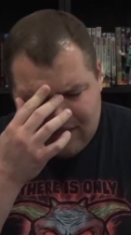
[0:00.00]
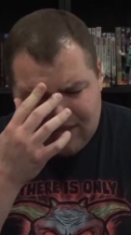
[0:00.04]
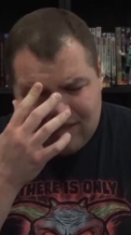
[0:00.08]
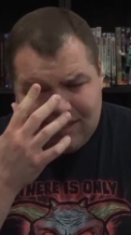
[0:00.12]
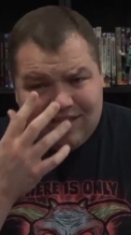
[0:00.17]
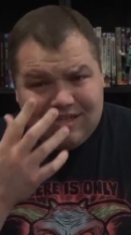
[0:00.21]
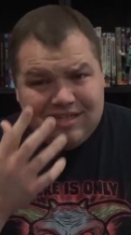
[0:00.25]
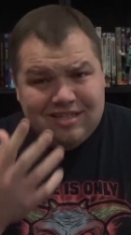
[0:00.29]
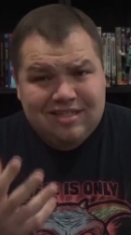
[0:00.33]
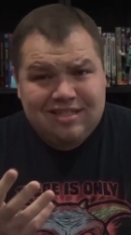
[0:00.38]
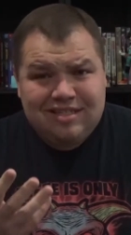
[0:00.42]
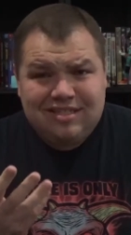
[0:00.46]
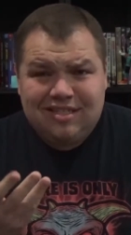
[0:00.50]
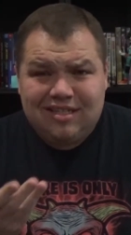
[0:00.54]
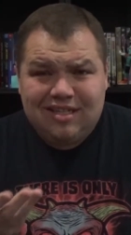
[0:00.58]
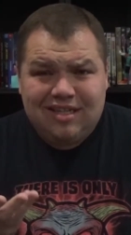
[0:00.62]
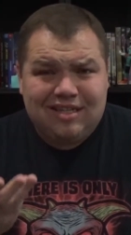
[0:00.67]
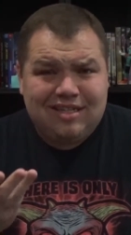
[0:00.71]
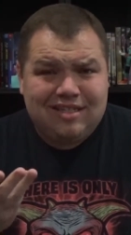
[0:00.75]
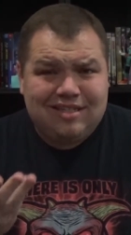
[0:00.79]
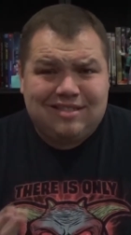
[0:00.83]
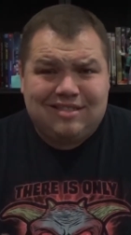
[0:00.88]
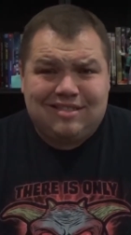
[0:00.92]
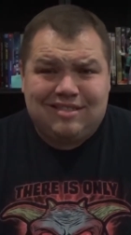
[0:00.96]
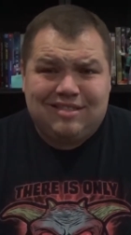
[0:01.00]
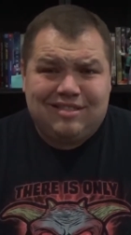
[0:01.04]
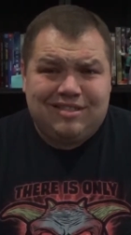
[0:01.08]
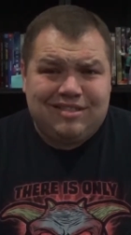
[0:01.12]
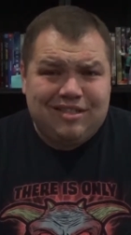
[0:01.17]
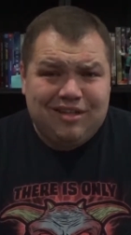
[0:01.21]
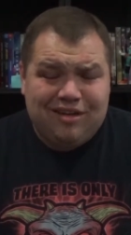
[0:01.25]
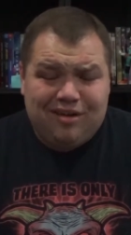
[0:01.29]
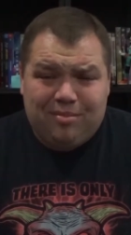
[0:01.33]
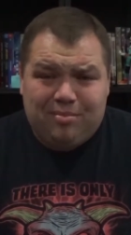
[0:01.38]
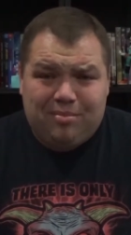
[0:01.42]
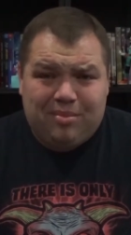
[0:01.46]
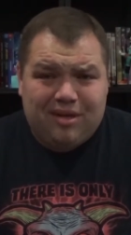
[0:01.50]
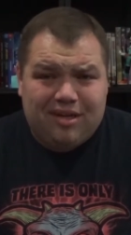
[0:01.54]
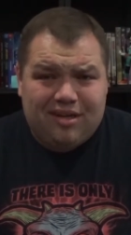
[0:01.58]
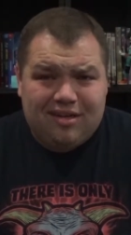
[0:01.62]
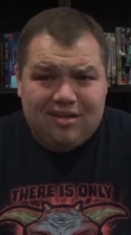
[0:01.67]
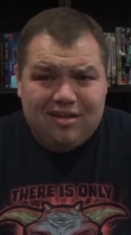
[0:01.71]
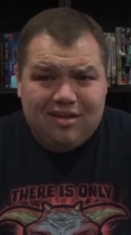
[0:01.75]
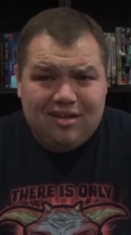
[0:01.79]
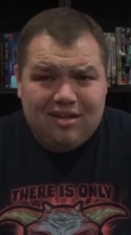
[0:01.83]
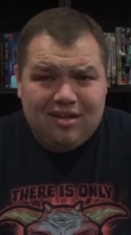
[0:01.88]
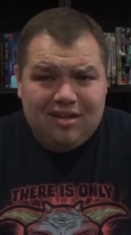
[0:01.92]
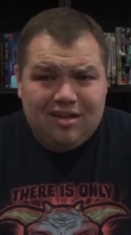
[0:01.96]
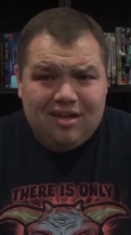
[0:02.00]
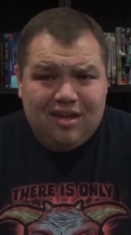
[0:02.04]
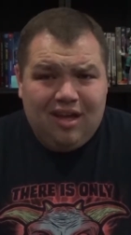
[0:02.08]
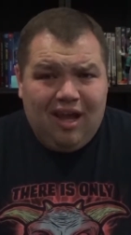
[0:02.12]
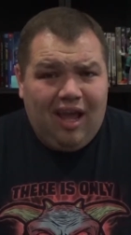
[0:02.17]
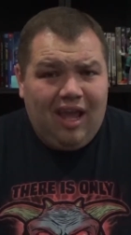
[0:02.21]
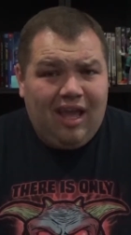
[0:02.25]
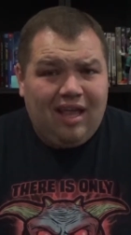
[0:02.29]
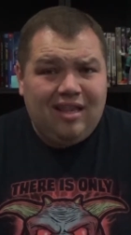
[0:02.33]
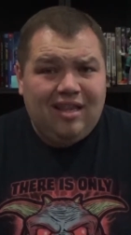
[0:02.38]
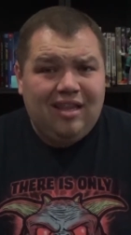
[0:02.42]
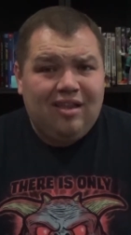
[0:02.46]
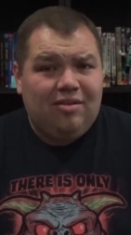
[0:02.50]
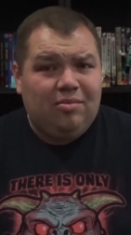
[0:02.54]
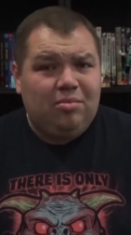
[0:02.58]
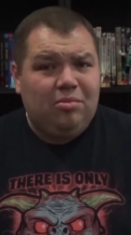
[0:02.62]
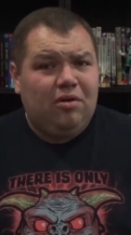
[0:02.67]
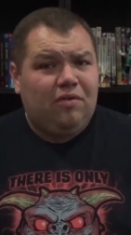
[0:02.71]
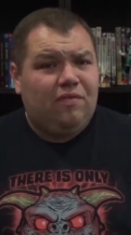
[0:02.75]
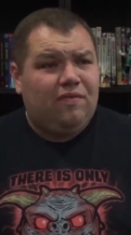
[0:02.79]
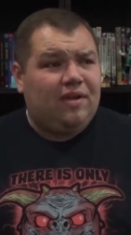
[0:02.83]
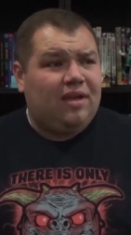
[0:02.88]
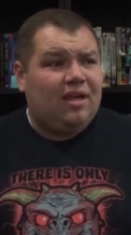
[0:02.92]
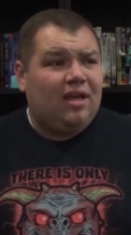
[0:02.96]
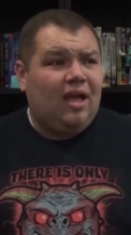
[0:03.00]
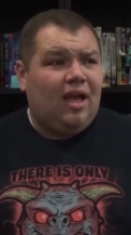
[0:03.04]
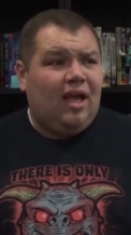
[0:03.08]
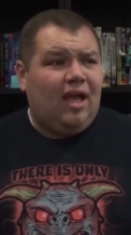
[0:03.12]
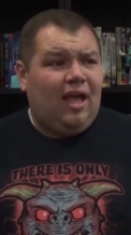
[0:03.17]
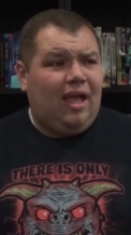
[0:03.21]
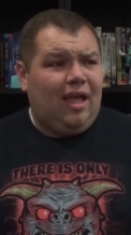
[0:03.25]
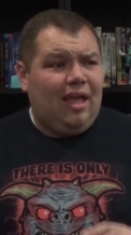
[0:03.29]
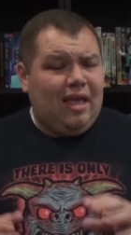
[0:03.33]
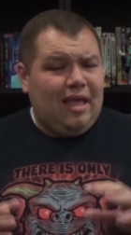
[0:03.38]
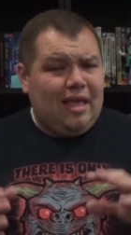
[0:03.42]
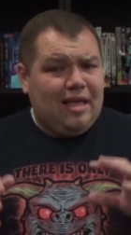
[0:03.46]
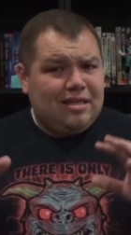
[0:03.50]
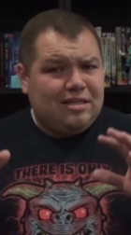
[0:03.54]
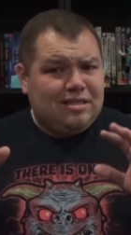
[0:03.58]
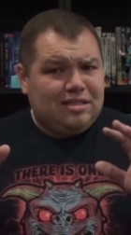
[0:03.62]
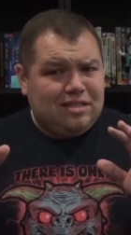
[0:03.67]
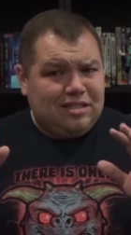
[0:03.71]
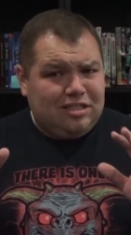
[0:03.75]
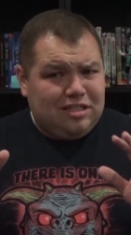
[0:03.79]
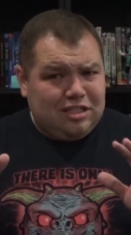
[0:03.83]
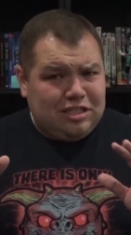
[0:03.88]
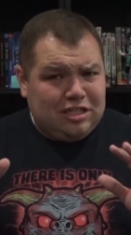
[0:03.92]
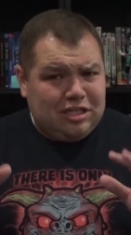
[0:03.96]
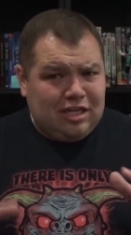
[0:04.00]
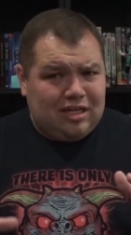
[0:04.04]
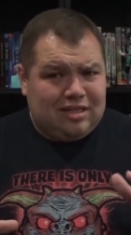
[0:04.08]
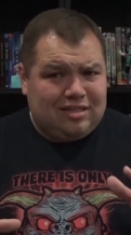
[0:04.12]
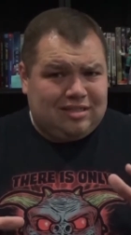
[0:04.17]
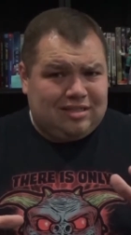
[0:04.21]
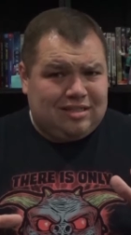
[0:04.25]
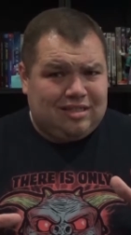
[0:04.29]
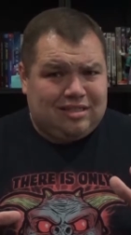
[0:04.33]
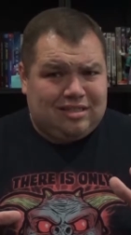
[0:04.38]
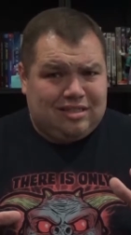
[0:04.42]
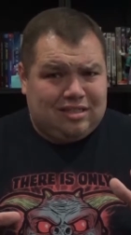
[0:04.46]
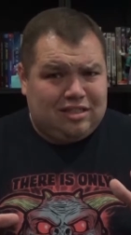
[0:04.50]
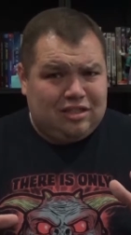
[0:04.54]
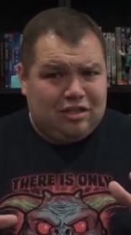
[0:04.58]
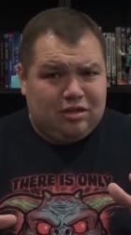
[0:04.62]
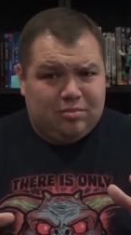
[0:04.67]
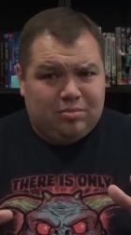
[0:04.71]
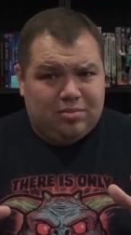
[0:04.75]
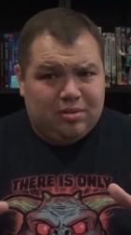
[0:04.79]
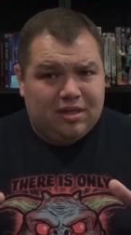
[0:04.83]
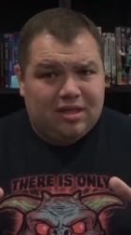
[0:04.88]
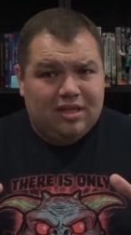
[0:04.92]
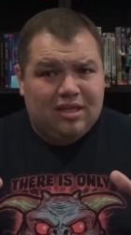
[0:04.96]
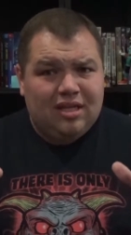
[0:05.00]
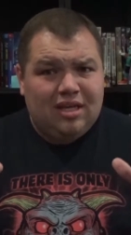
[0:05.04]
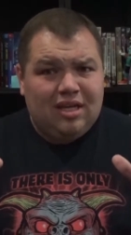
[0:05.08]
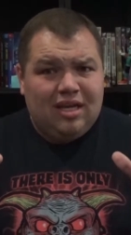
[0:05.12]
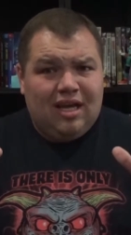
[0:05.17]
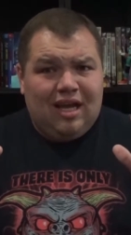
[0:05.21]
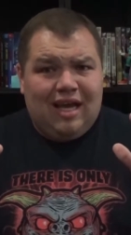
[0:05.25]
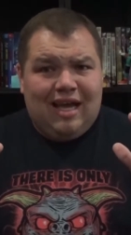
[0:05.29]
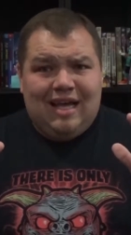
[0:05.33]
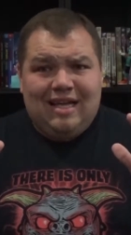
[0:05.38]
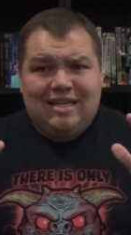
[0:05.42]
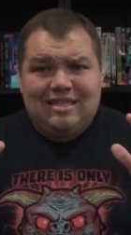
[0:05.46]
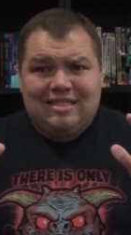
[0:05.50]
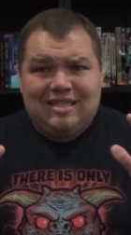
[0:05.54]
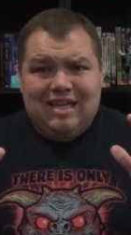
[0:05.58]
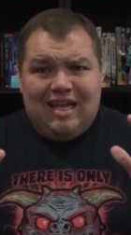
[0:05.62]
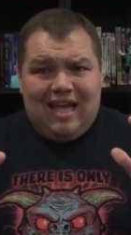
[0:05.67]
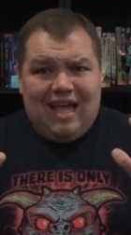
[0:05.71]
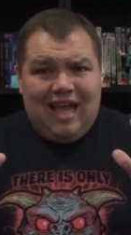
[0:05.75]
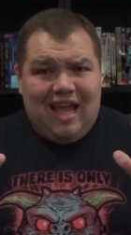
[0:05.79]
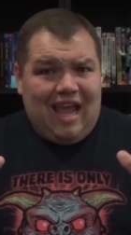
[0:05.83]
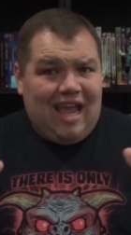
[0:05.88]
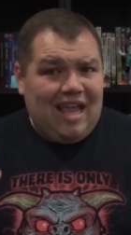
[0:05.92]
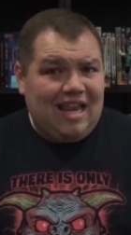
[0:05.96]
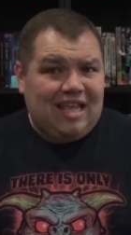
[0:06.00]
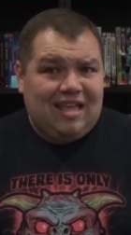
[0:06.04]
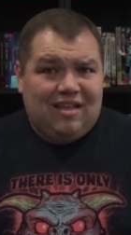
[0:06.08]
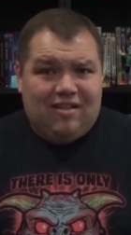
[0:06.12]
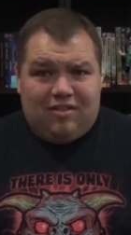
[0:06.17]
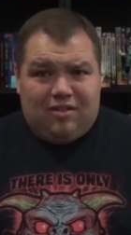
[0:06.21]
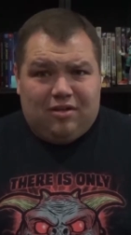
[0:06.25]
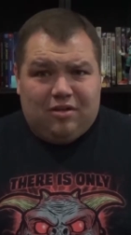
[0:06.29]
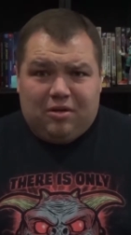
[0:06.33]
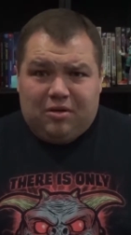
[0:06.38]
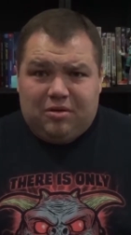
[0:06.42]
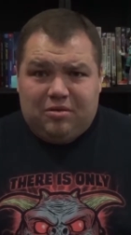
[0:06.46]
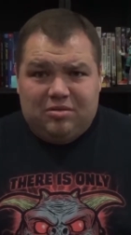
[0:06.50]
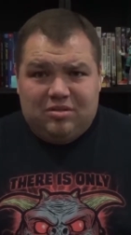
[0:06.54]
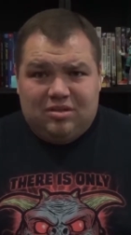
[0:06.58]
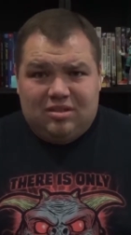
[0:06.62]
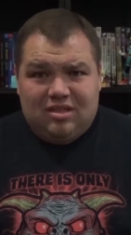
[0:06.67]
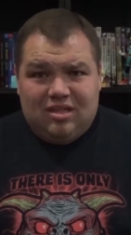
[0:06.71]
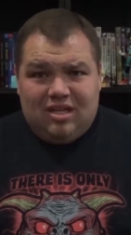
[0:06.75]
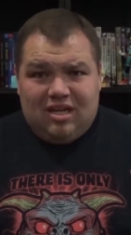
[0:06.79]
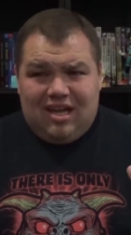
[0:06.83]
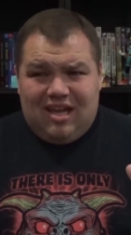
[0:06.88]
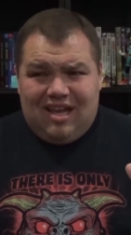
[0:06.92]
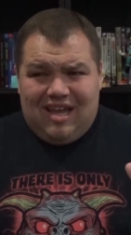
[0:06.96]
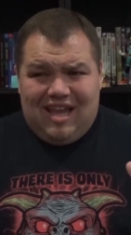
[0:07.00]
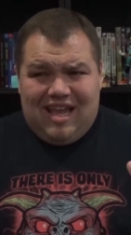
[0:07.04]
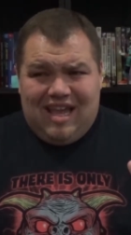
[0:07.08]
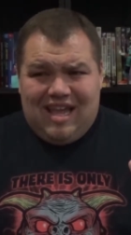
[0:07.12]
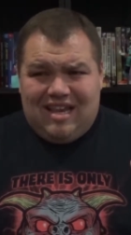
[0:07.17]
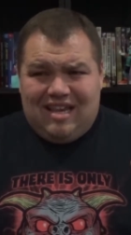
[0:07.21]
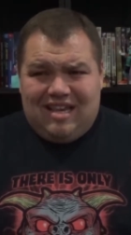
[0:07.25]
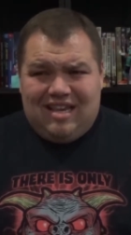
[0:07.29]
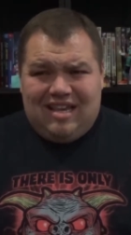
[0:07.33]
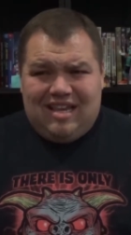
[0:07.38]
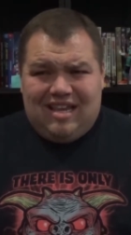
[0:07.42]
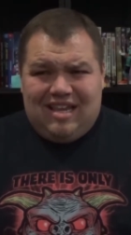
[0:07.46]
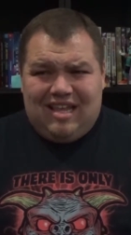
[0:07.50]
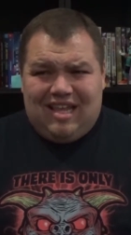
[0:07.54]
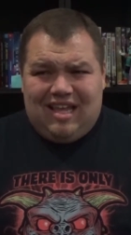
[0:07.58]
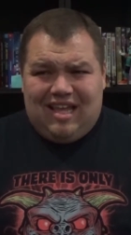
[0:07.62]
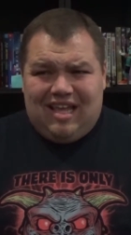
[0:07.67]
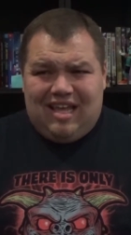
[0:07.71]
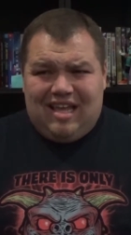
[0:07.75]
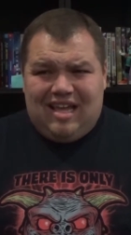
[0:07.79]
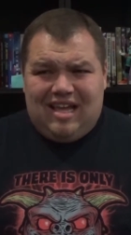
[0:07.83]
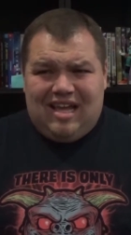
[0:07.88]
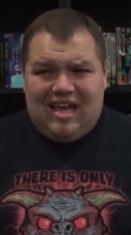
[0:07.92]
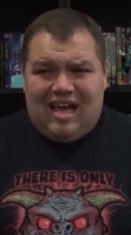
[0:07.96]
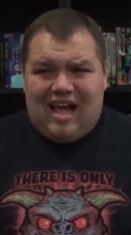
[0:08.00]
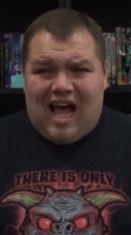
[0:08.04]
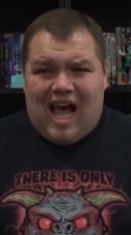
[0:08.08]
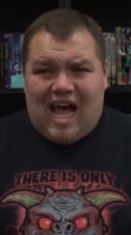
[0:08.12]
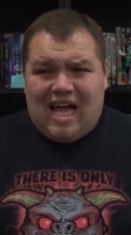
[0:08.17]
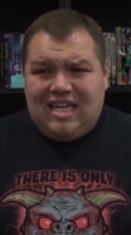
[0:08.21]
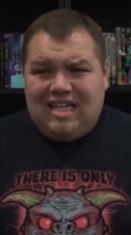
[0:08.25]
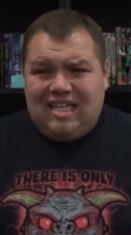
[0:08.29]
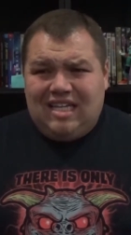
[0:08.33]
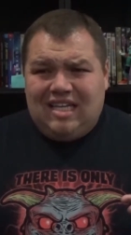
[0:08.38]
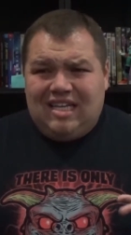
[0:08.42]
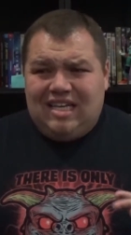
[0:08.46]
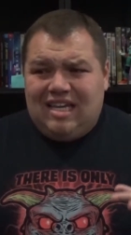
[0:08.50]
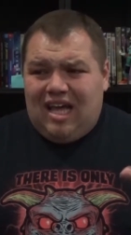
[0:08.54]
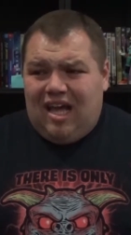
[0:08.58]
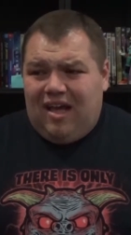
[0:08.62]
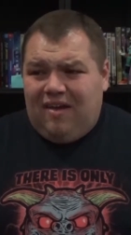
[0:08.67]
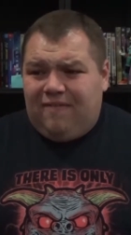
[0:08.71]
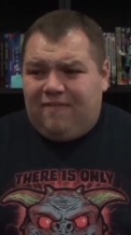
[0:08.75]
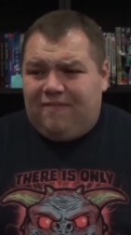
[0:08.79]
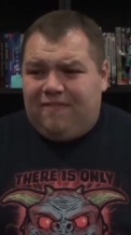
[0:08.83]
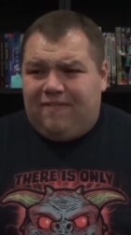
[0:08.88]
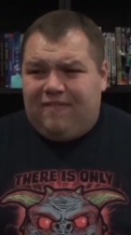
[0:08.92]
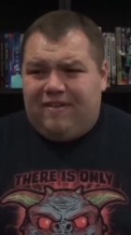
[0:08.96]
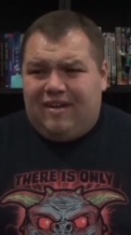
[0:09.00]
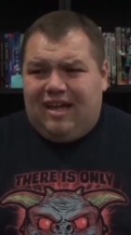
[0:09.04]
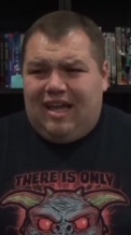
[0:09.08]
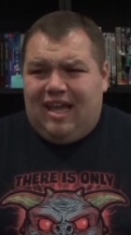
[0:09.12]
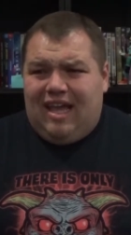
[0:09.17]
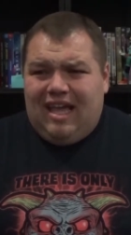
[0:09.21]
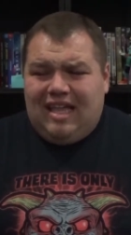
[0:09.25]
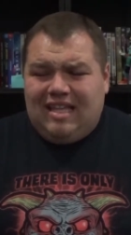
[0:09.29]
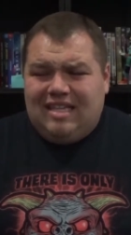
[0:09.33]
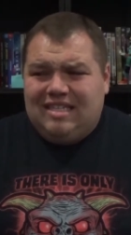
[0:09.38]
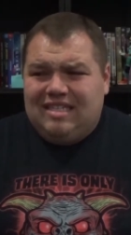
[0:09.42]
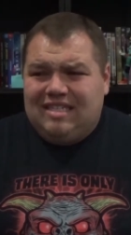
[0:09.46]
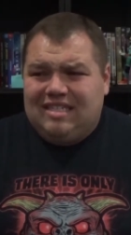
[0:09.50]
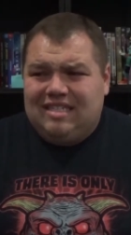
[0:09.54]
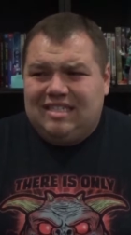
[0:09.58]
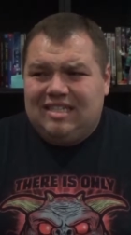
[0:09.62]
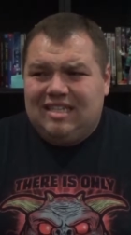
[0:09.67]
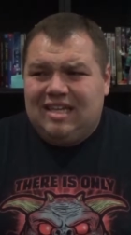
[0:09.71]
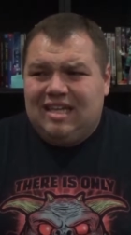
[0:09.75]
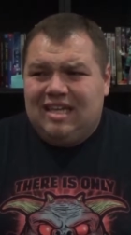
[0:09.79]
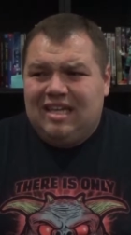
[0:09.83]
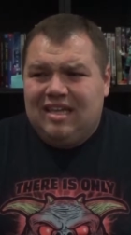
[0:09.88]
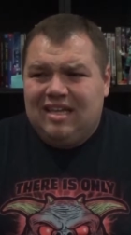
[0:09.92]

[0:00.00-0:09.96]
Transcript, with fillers: This shit is stupid. And this movie is just as stupid as any of those. And uh, oddly enough, it's just.